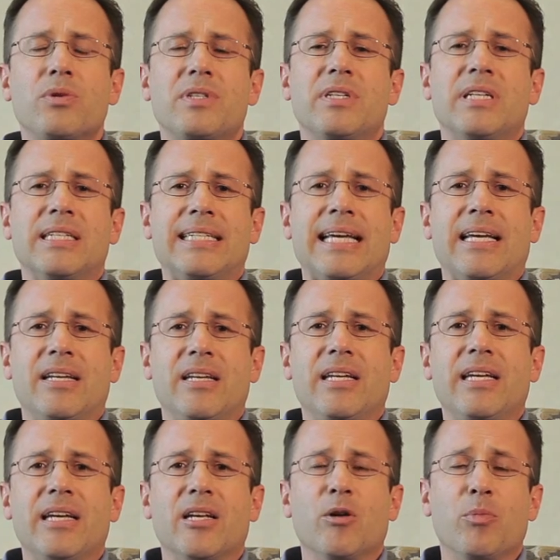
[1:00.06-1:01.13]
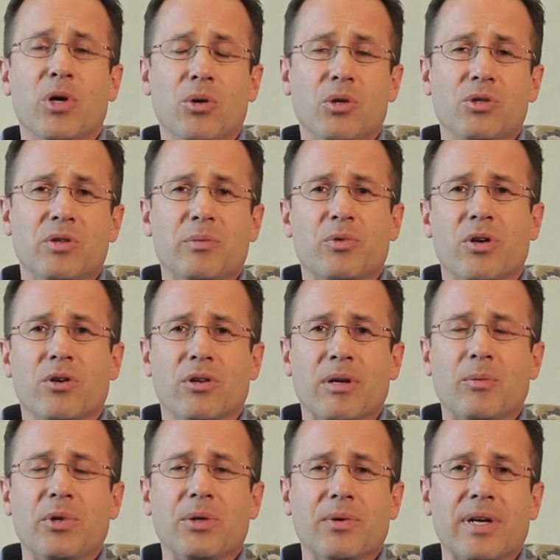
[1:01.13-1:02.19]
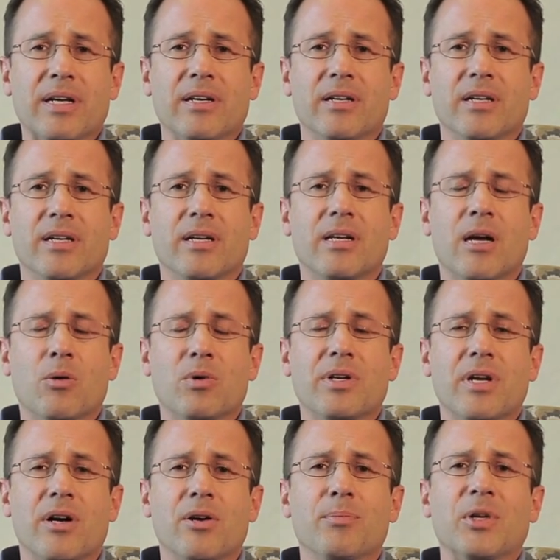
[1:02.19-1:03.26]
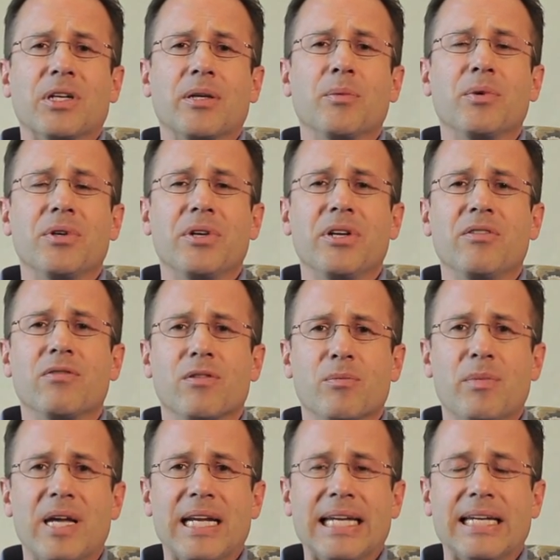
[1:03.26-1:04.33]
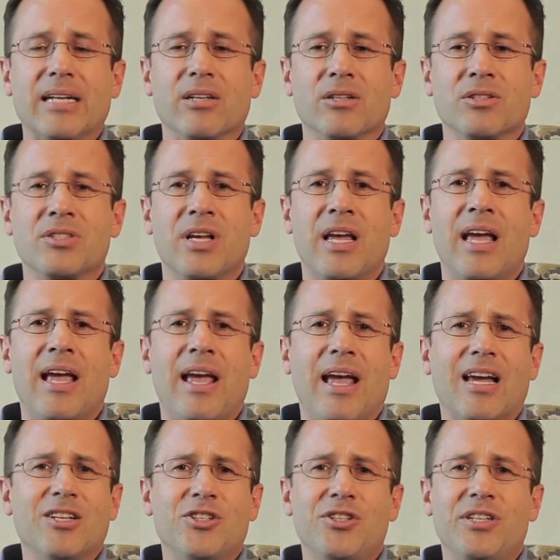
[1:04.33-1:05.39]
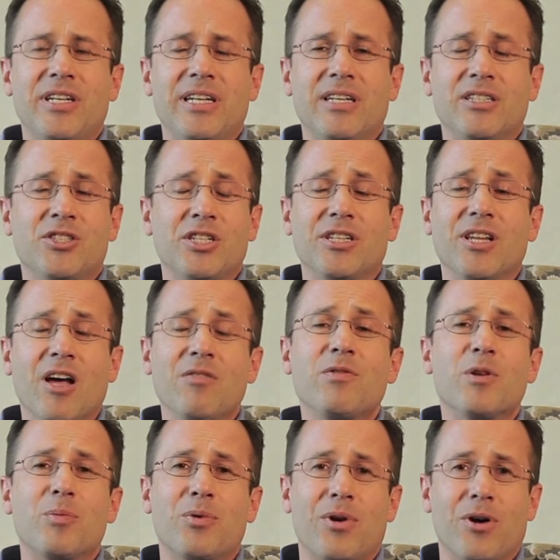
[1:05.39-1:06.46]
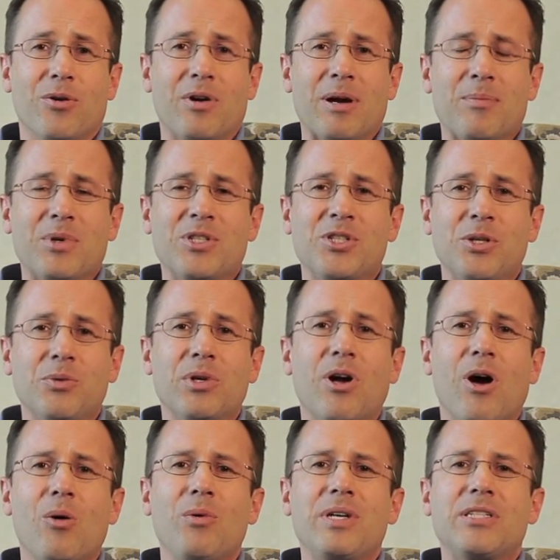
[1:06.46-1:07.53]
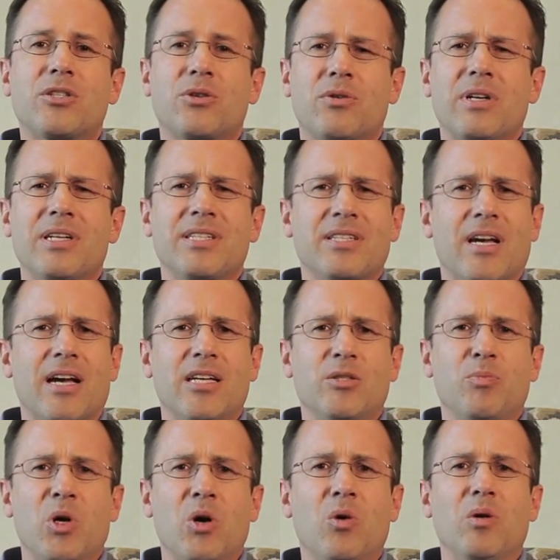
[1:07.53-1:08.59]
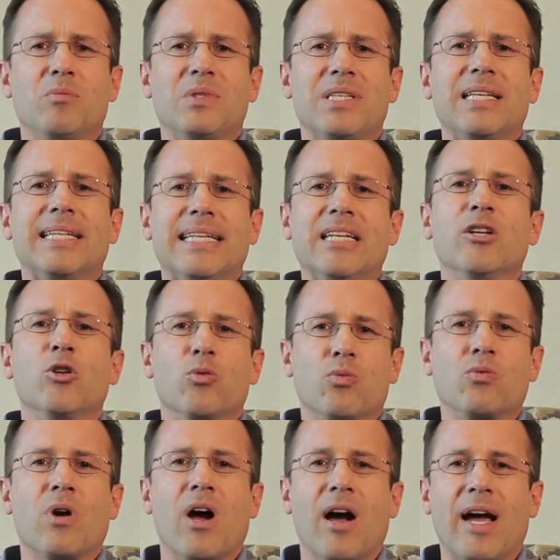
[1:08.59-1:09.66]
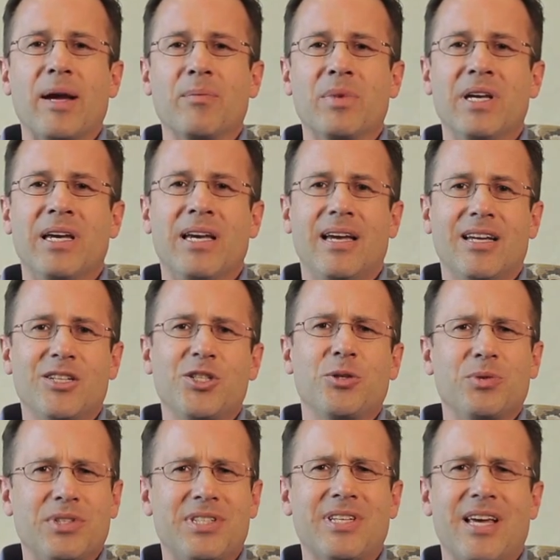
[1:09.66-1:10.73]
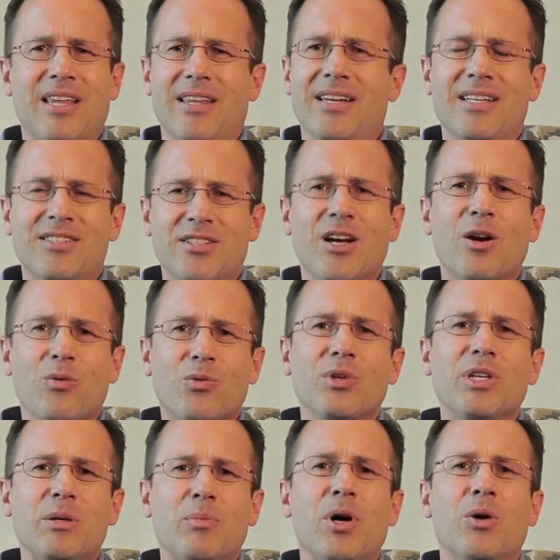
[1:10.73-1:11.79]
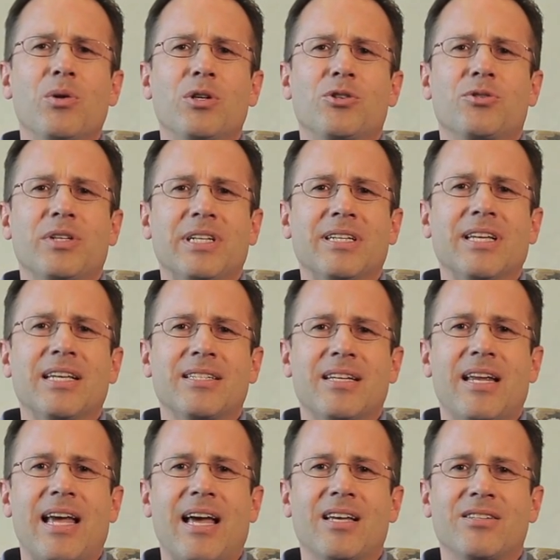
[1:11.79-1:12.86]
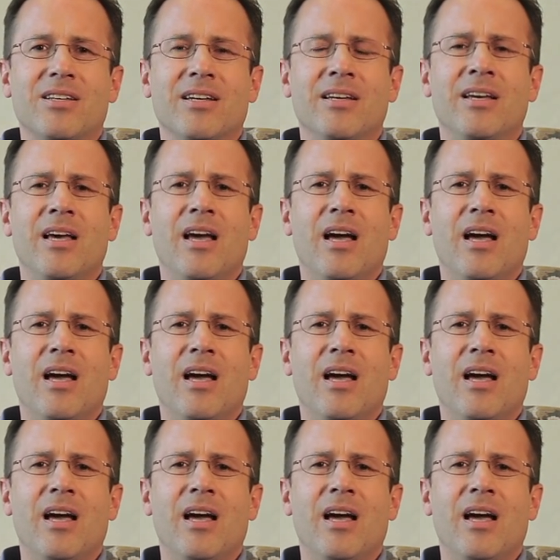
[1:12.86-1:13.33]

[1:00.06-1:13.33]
was an attendee at a poetry program we ran at a retirement community for many years, and she loved the program, but she would always criticize poems that didn't rhyme, and she would say that it's not really poetry unless it has a